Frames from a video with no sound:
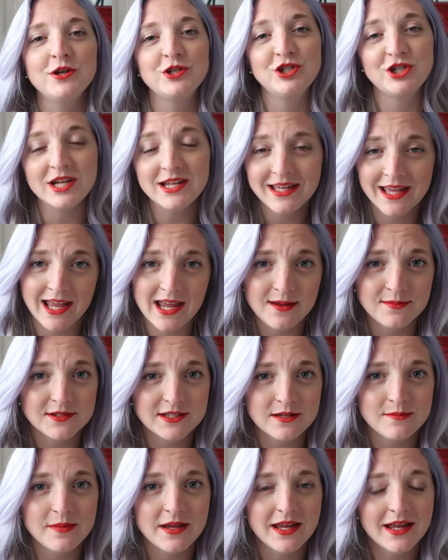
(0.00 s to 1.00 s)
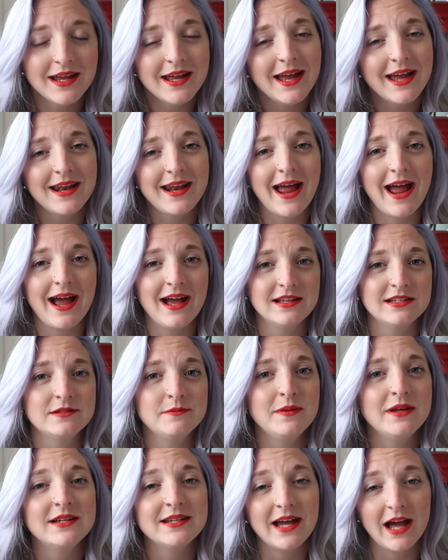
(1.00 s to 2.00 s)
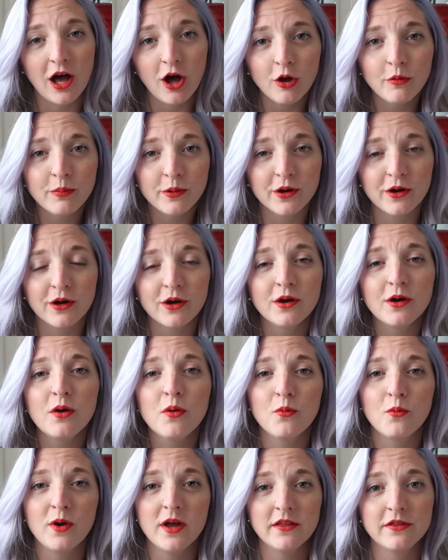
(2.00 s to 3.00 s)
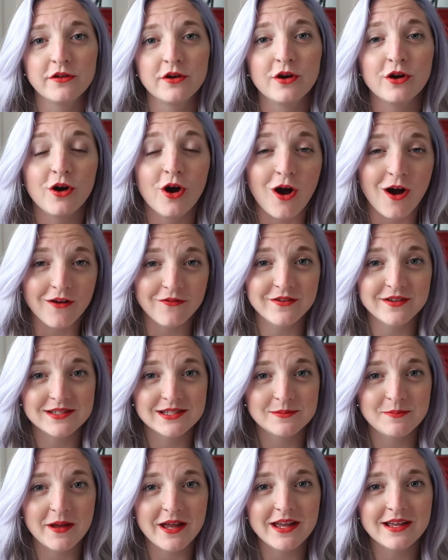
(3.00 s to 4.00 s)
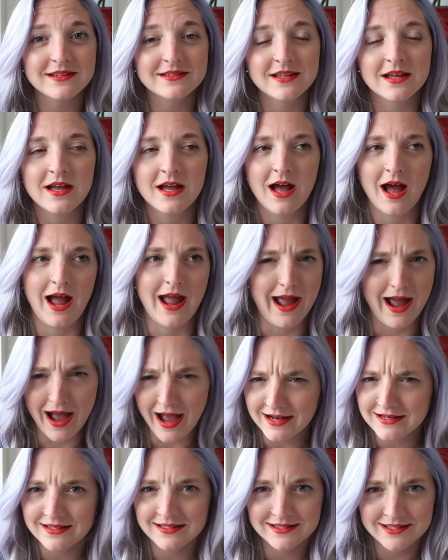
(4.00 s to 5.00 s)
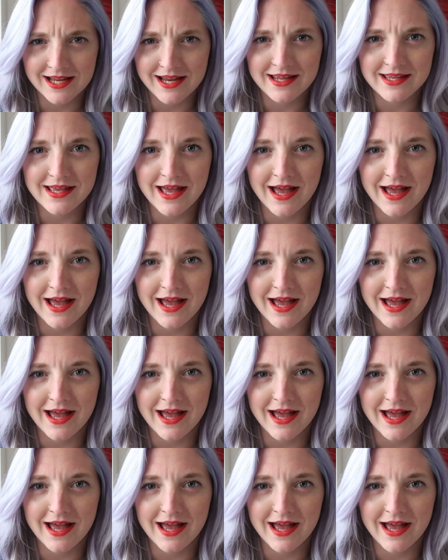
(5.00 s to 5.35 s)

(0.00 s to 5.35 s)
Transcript: when she came to me and asked me to help her with her office space, I had to say